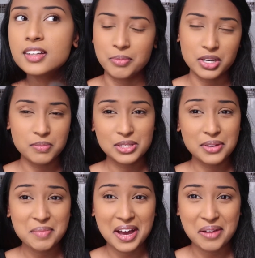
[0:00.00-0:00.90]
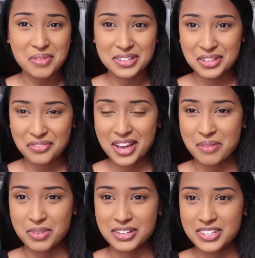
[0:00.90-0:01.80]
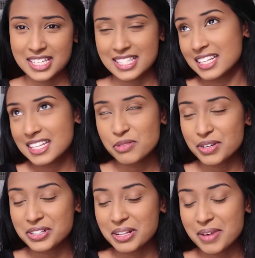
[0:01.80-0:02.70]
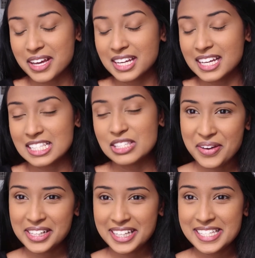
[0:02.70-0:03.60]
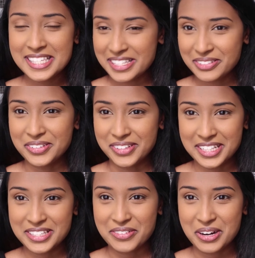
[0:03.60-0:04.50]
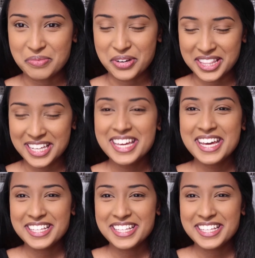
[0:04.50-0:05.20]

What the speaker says: I'm going to be doing my eyebrows off camera because there's nothing special about it. It's totally still not Instagram worthy.